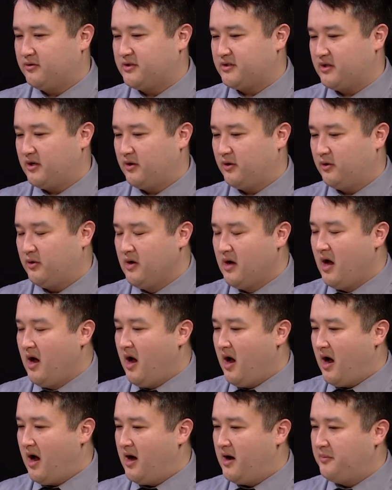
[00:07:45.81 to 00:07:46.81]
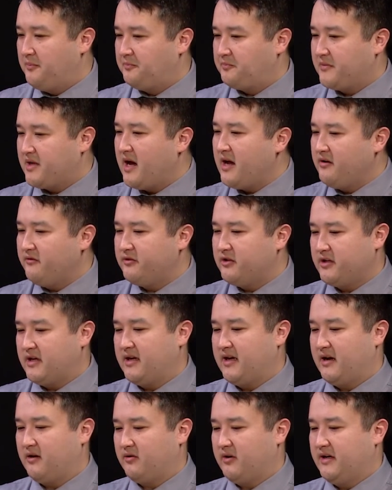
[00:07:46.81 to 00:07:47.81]
So kind of
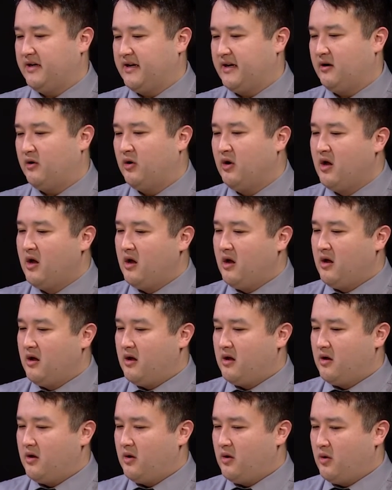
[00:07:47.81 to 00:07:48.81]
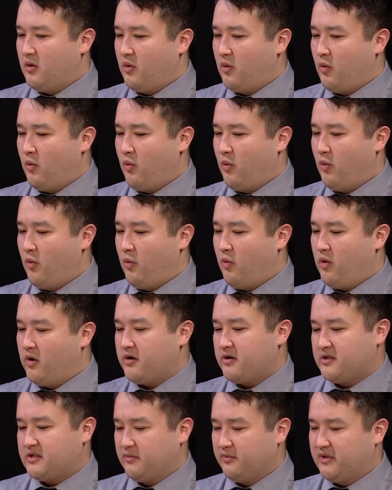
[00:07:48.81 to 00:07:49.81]
looking at it right now, what
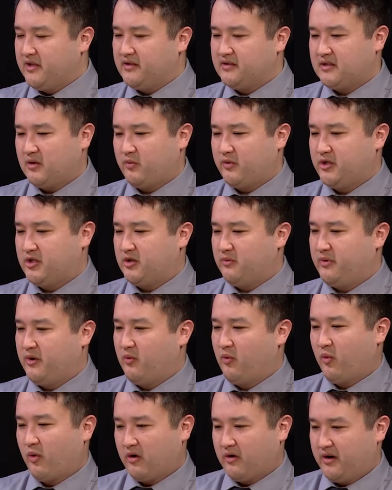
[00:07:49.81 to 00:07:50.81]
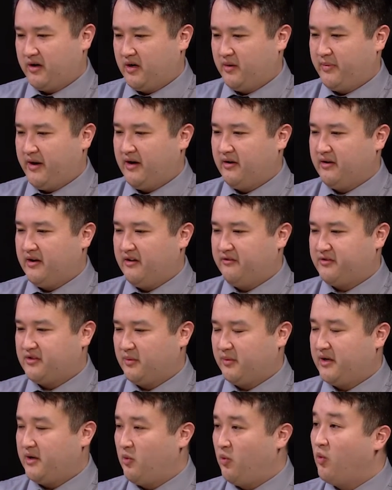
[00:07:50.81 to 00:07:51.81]
are some things that we should be worried about if
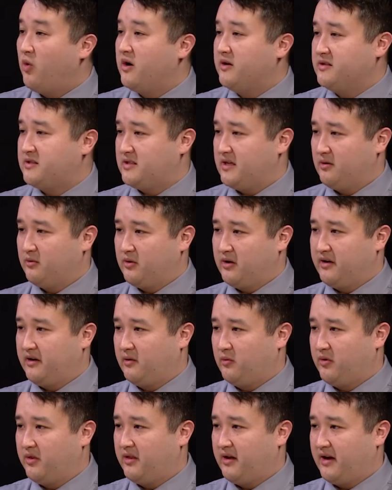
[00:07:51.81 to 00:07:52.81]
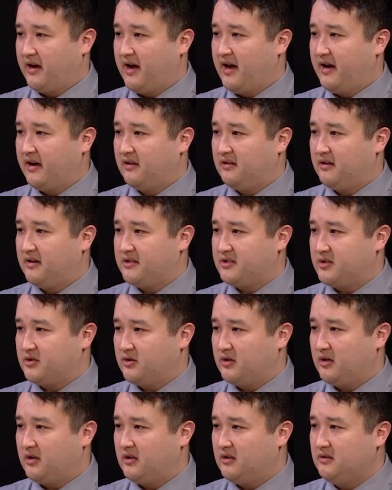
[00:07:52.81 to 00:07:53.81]
somebody was, say, running with like a high
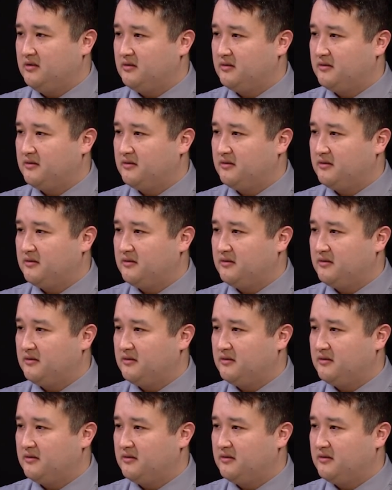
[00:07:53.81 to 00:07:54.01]
cholesterol?